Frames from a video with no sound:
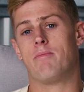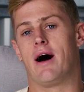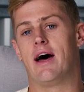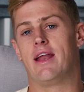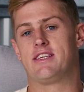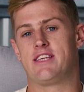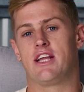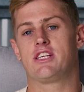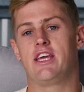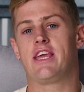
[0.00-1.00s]
But
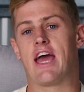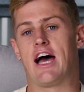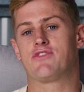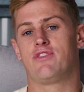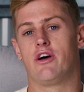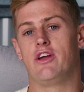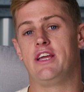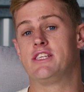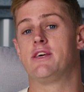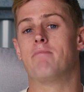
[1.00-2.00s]
essentially, cash flow
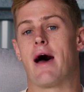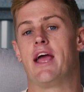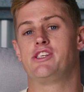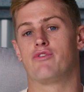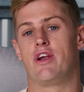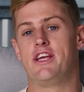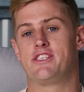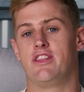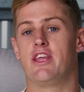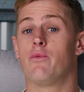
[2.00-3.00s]
is the major
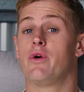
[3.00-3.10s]
reason that